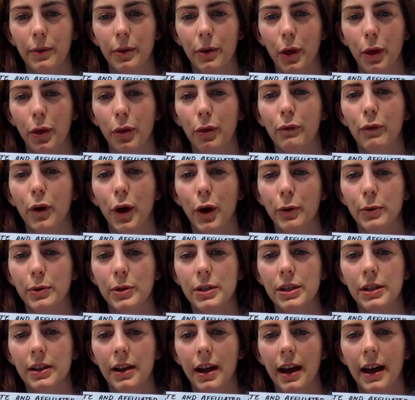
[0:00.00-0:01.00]
the
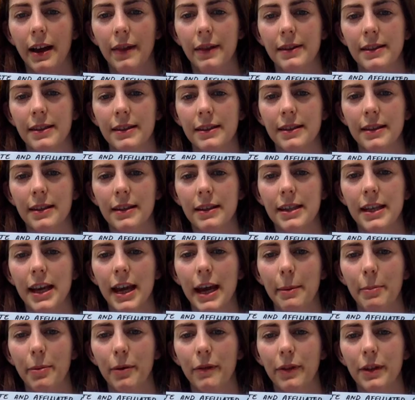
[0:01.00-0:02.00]
throat. This is the
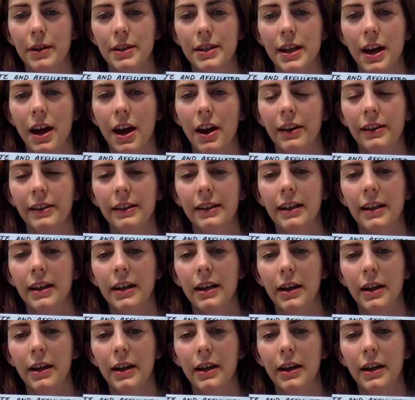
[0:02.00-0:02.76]
tip of the tongue.